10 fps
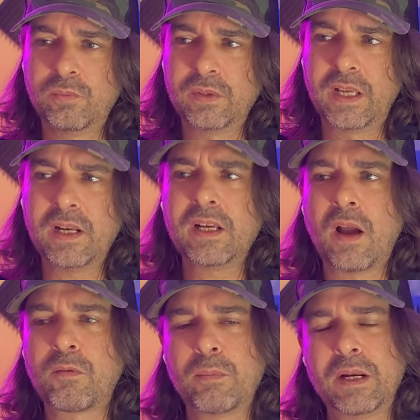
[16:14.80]
getting
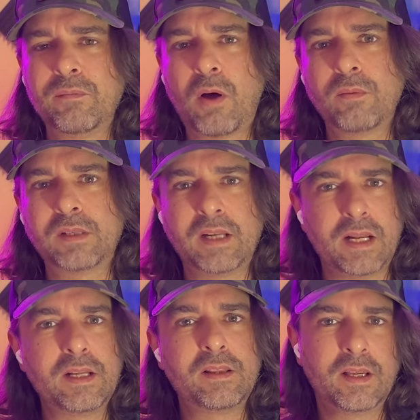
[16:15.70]
government involved in
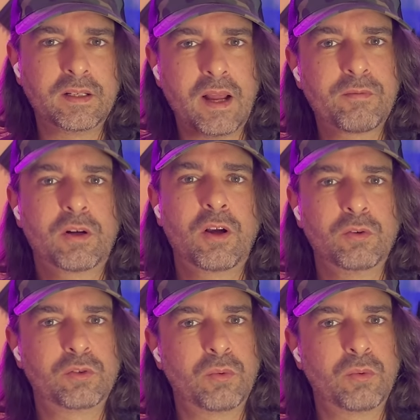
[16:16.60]
anything never goes